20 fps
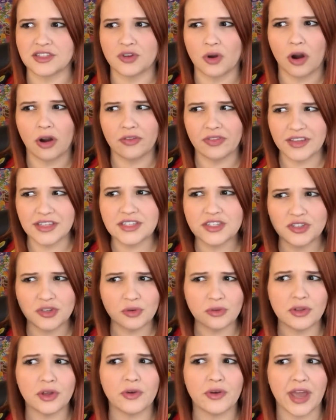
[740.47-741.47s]
So are these
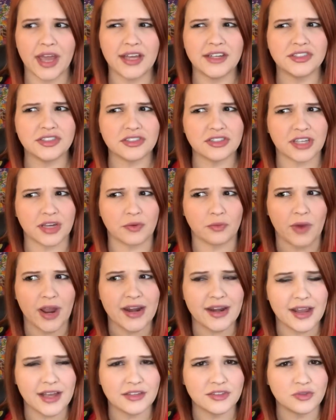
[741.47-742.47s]
two locations like
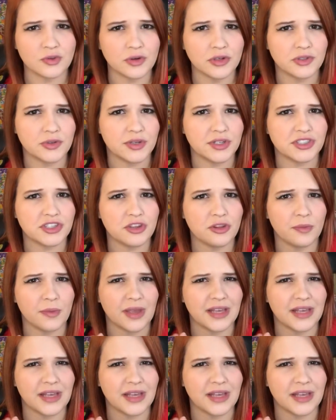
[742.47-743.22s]
right next door to each other?